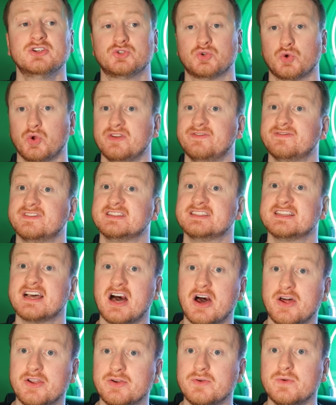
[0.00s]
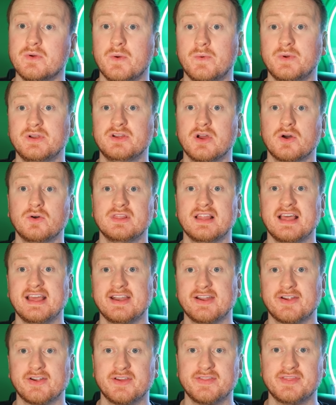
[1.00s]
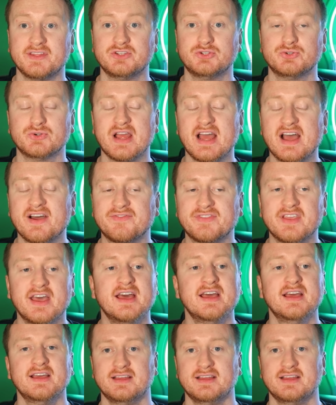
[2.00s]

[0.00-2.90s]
Troy Fautanu, who would go later in the draft,